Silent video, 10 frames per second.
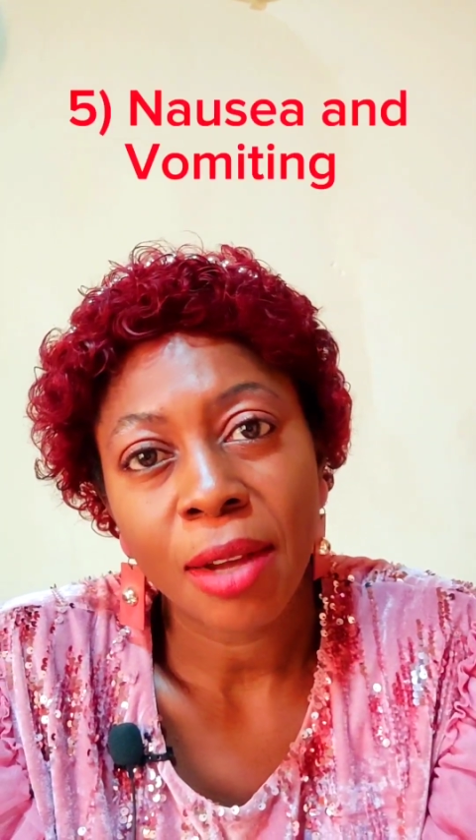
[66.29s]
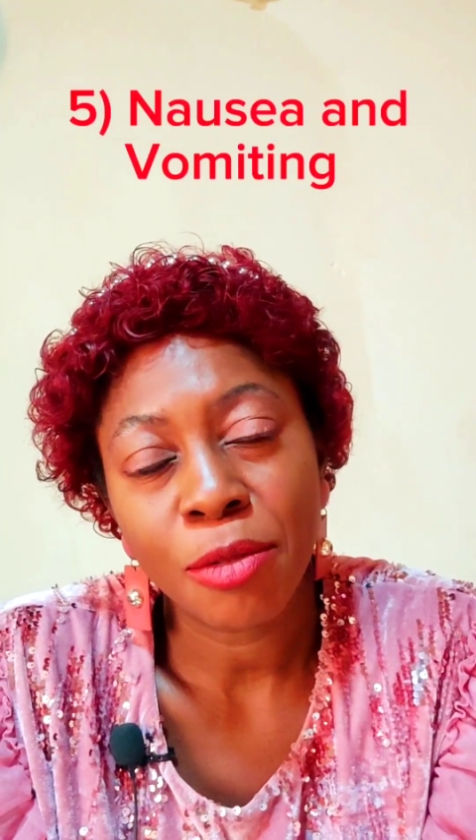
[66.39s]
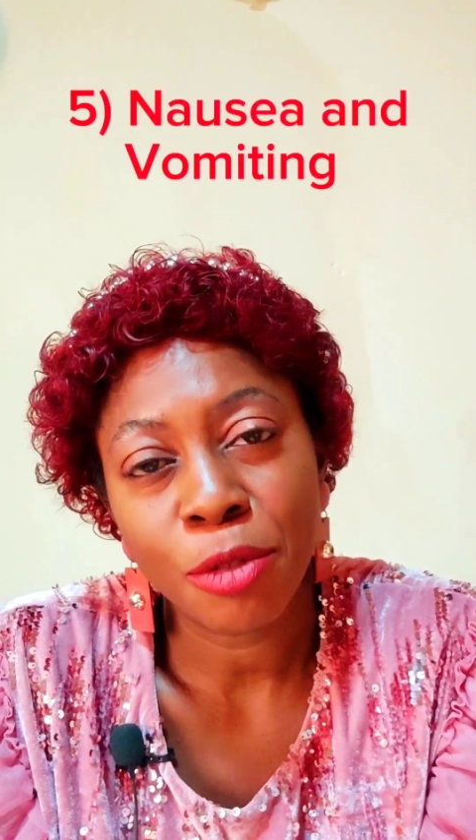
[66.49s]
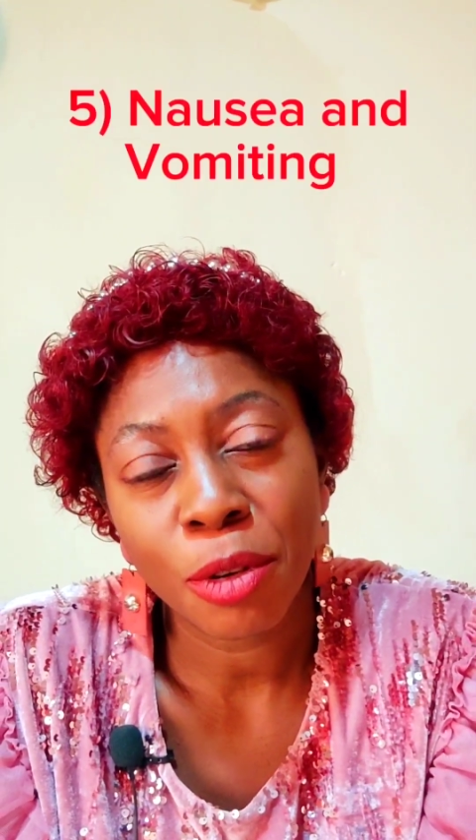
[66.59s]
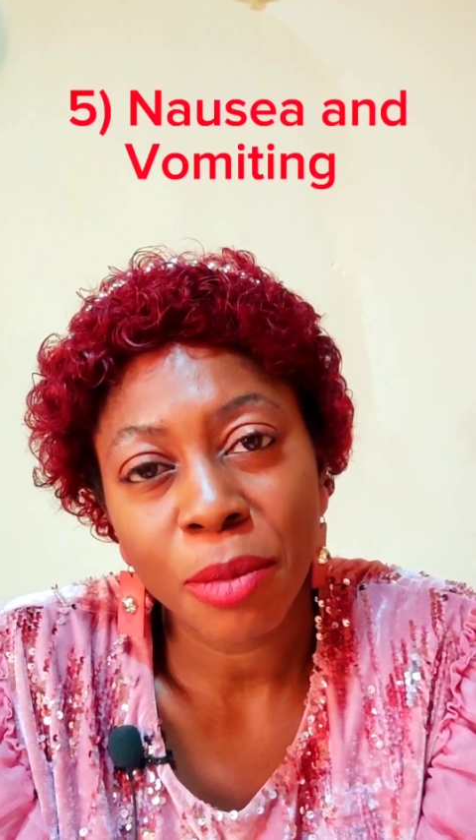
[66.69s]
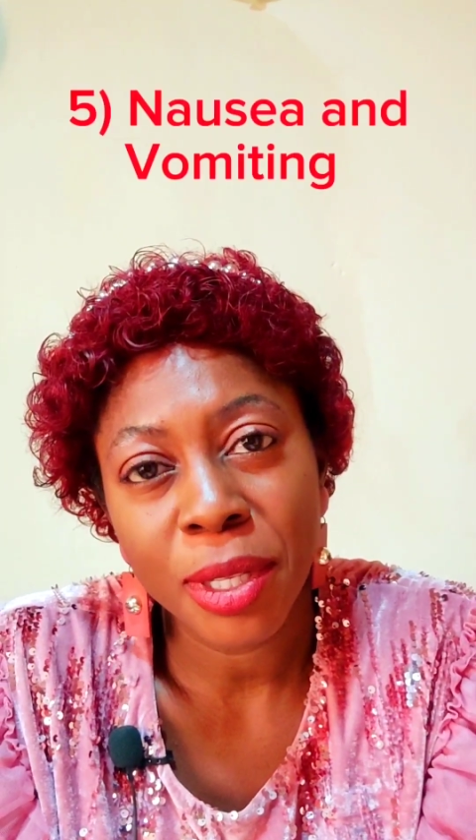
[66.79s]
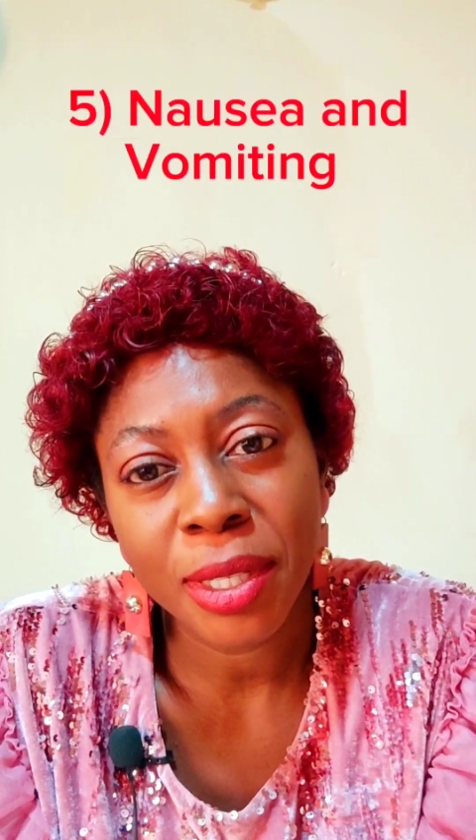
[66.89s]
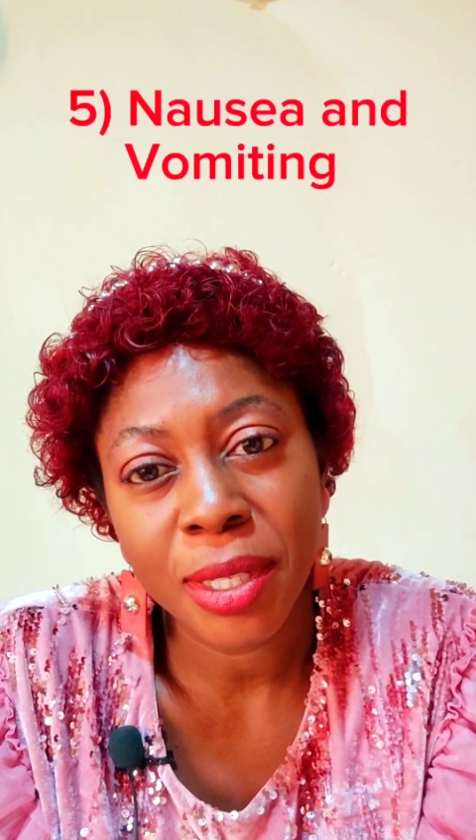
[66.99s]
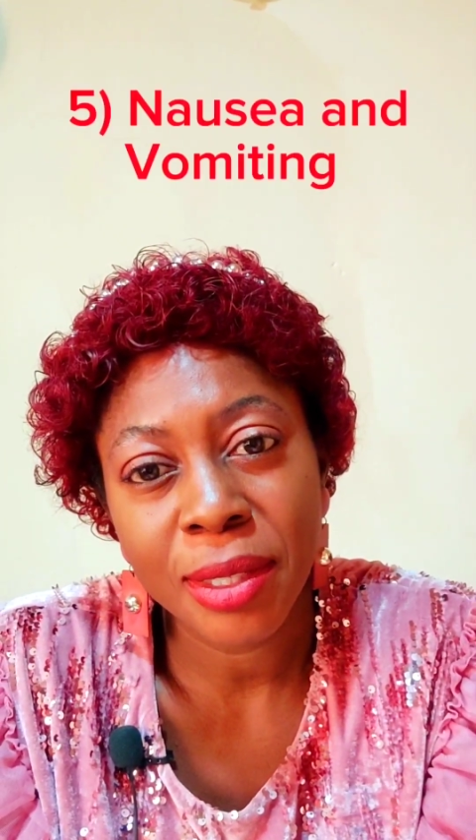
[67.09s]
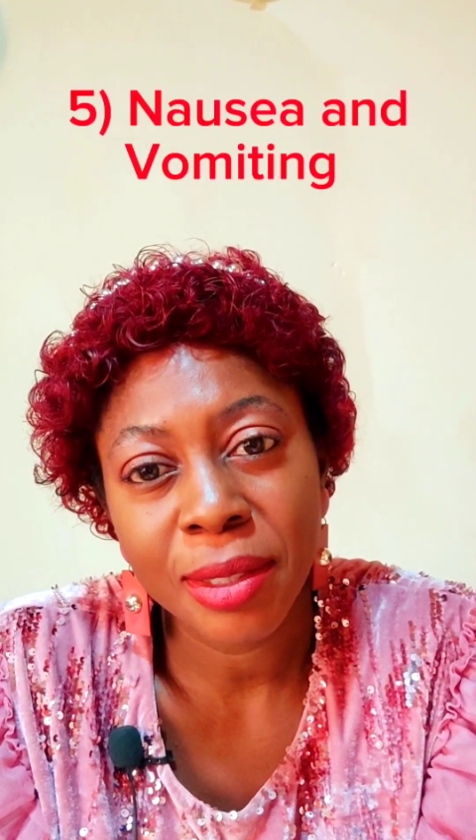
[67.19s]
and
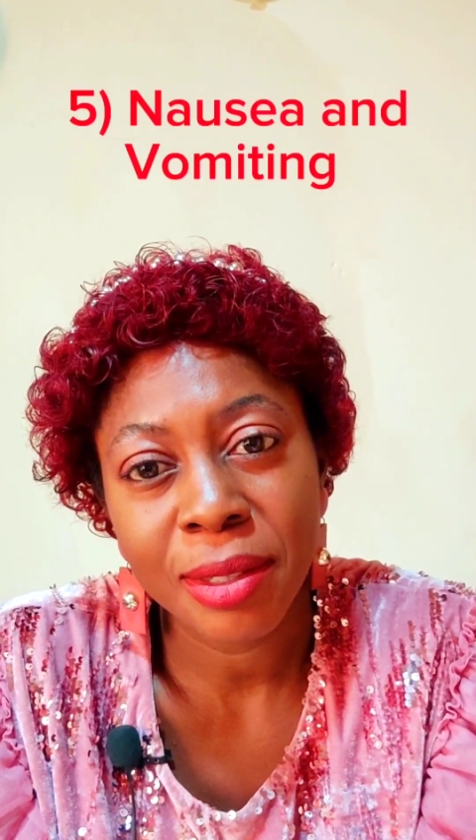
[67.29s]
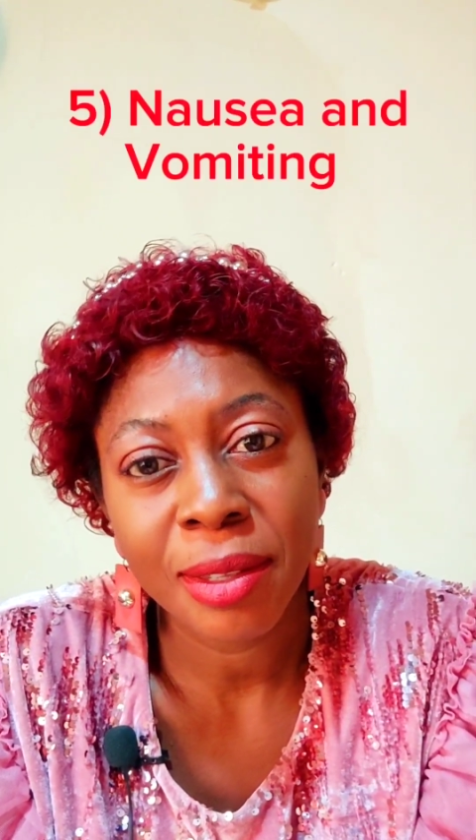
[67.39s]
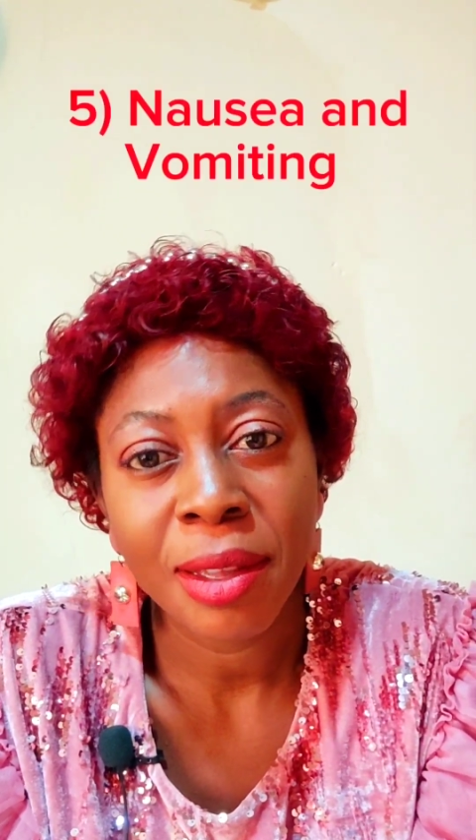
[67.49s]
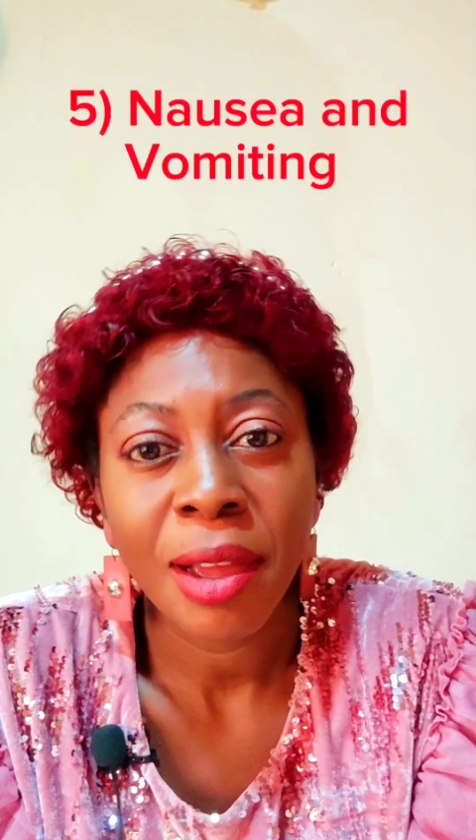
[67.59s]
vomiting.